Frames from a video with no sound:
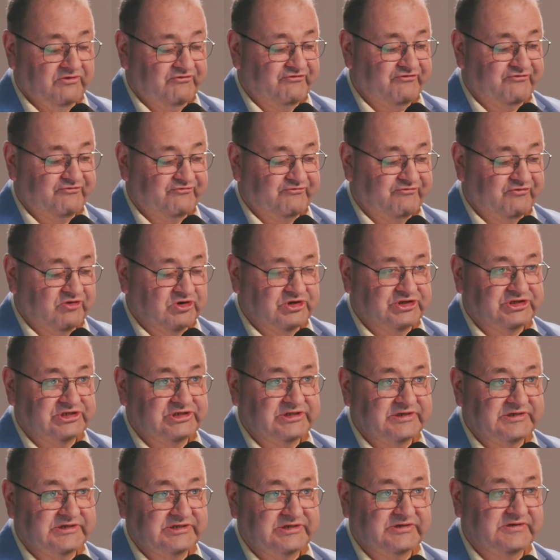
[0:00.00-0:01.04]

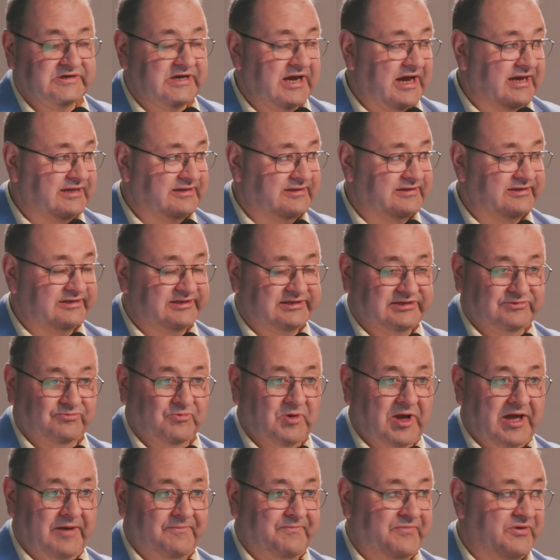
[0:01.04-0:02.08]
first you got this
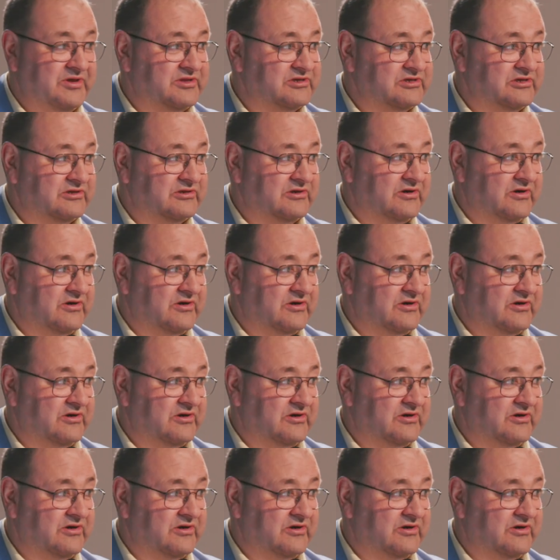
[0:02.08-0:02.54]
weapon,